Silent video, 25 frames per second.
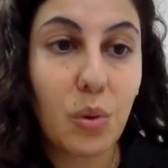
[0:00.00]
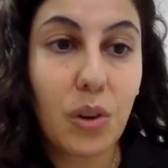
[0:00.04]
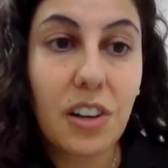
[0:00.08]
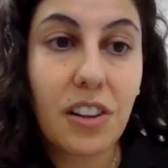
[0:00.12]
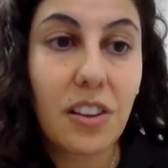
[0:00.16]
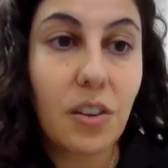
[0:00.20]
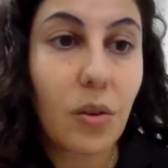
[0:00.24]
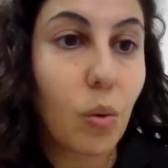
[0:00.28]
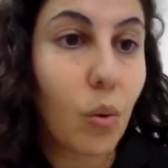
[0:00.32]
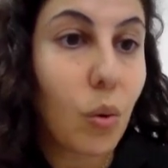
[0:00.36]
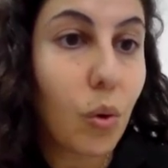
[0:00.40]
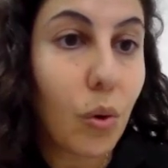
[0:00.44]

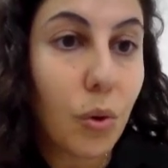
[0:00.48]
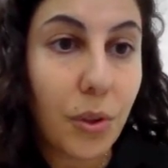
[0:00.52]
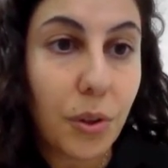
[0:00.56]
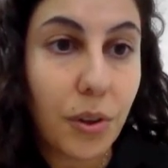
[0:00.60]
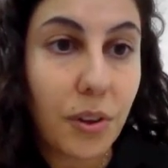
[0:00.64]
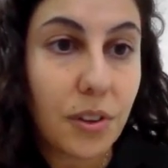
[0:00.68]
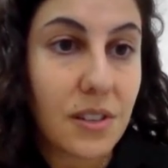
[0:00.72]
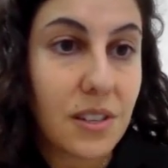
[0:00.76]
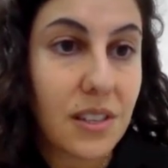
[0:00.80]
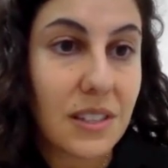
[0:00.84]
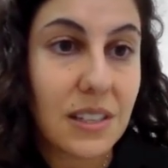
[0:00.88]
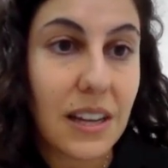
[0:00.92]
What do all
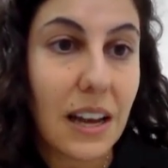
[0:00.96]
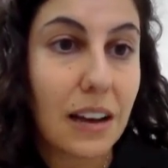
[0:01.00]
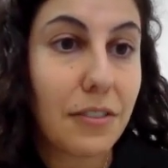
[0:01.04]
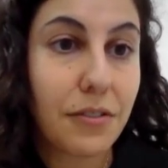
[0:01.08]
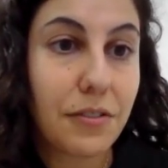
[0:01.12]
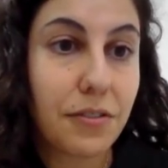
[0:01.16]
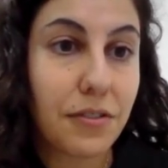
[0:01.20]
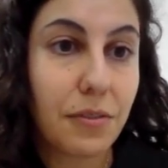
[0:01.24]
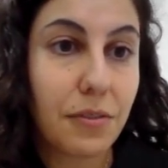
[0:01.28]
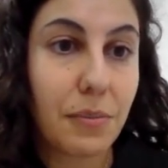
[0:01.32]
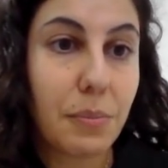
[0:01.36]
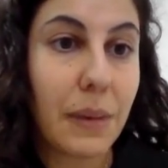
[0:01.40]
the
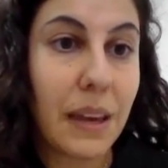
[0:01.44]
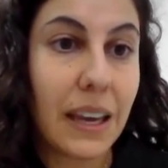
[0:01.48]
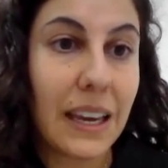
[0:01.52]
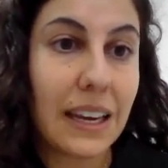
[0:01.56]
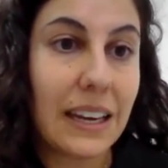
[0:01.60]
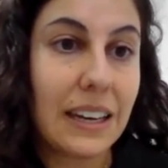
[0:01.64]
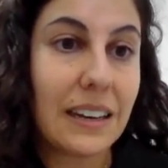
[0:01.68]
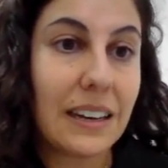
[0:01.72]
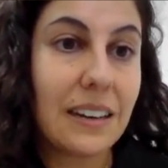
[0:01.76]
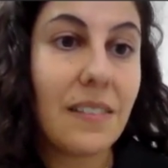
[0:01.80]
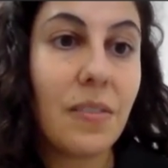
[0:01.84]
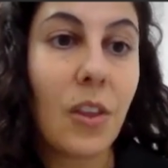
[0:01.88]
stuff
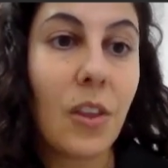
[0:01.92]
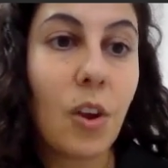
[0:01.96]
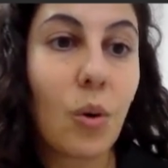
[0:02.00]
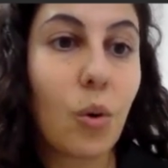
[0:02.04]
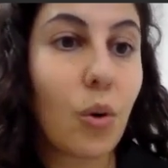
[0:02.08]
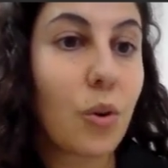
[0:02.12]
mean?